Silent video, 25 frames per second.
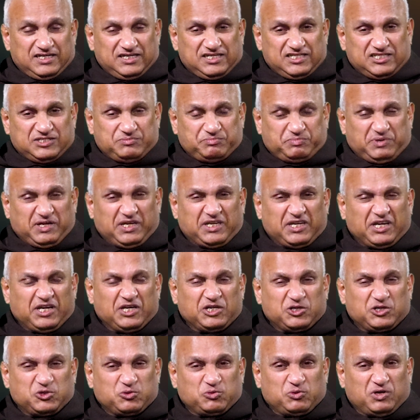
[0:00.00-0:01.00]

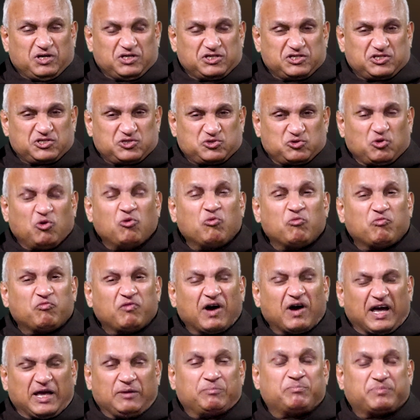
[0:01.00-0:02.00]
speaking to us so
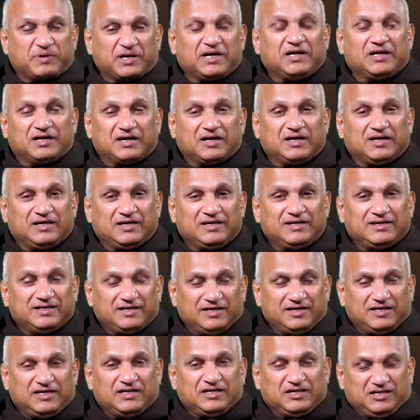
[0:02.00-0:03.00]
vibrantly
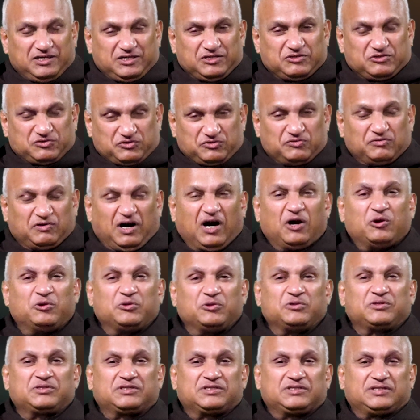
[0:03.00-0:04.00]

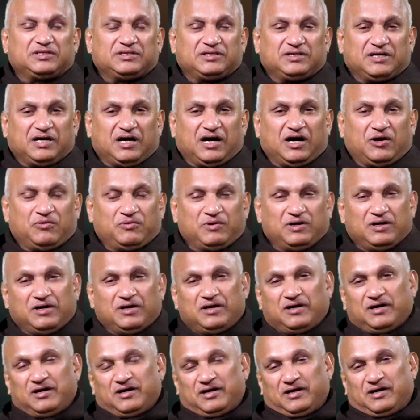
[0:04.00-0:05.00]
throughout
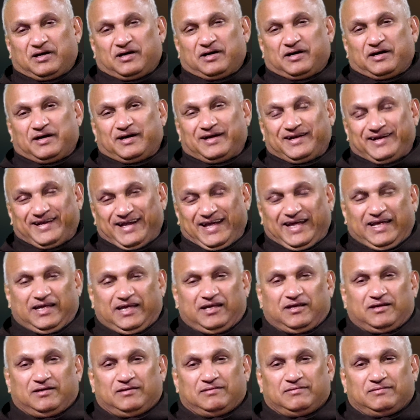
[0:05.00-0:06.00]
our
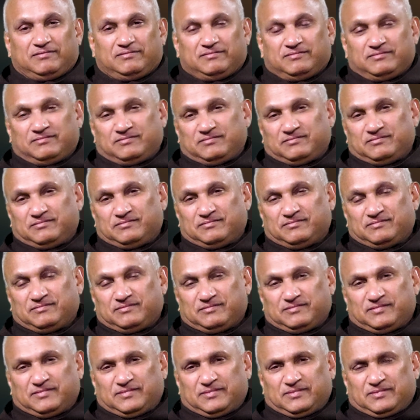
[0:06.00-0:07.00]
day.
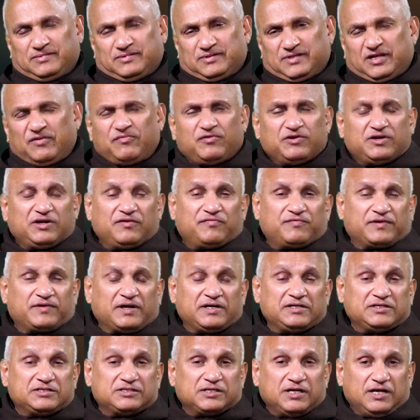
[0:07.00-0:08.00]
Therefore, dear
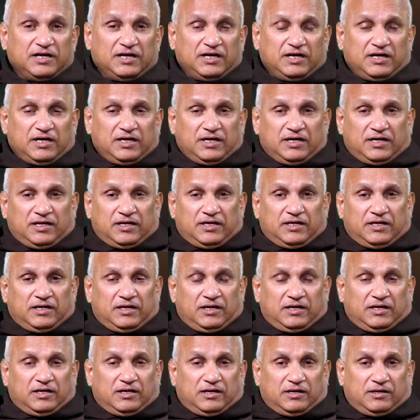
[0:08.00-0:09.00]
friends,
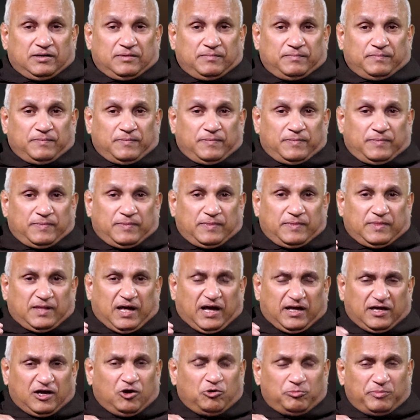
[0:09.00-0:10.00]

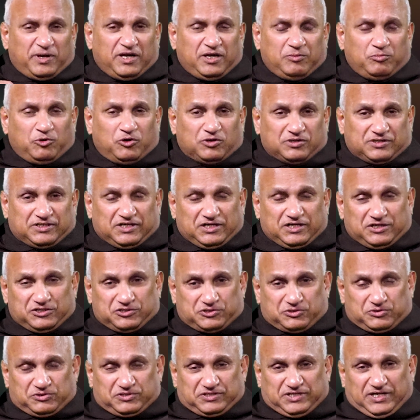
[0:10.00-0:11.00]
I have many more things
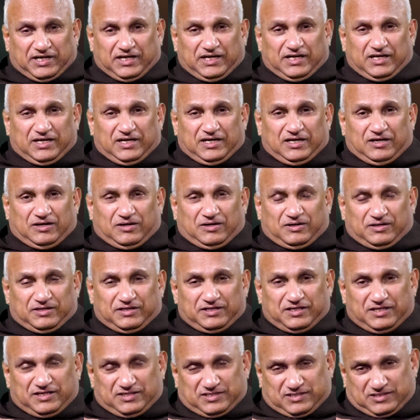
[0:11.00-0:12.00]
to say
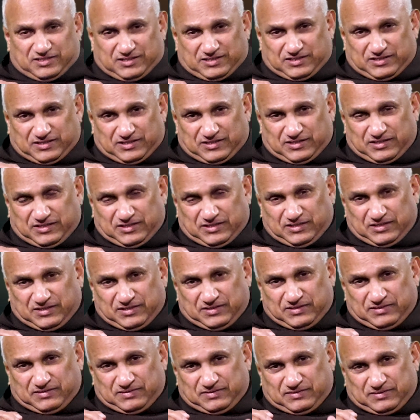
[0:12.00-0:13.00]
on this,
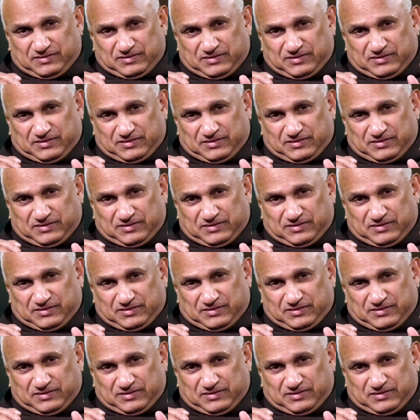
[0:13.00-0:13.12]
the